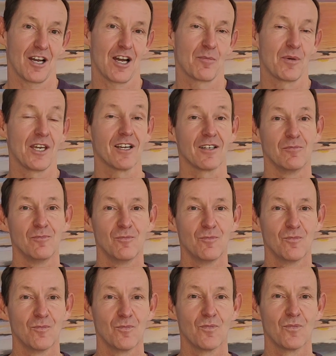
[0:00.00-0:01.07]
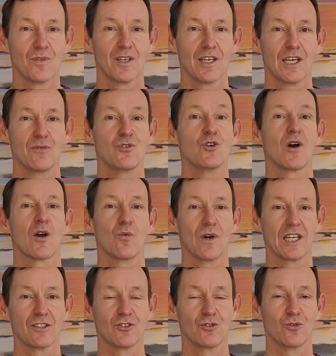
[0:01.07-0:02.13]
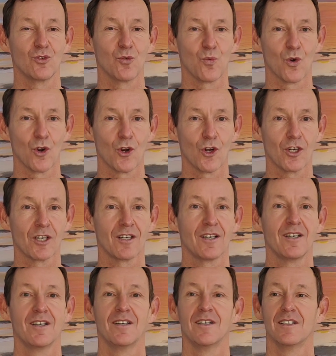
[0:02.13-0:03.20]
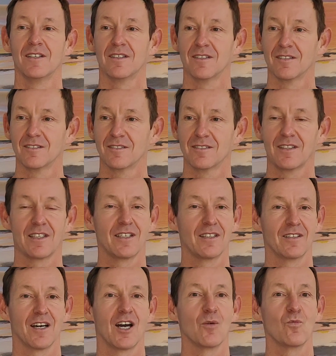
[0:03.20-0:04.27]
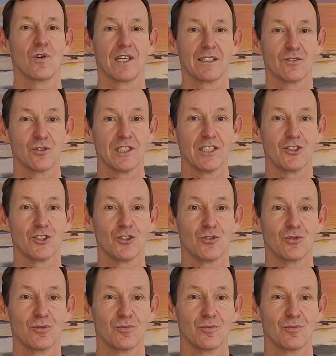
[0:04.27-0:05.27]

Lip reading: I'm here. If you are willing to do the work, then I'm willing to teach you.